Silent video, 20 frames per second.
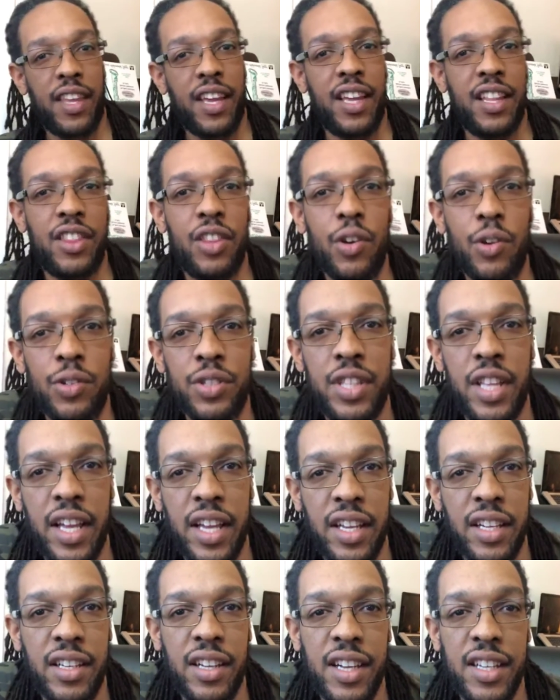and those
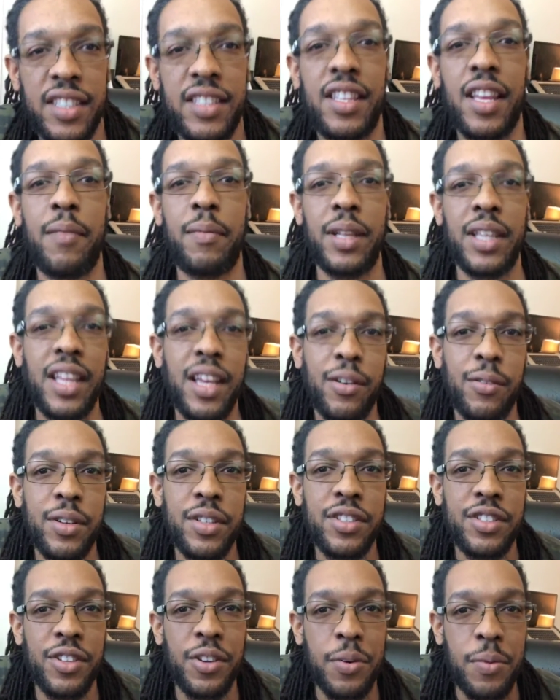that understand my
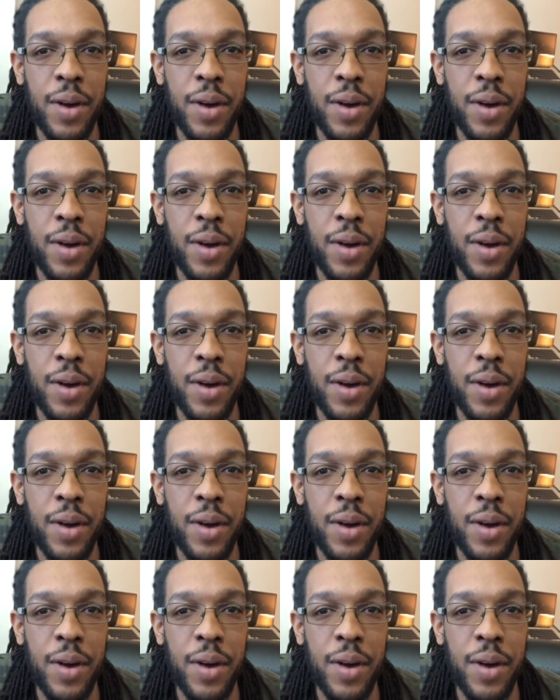language know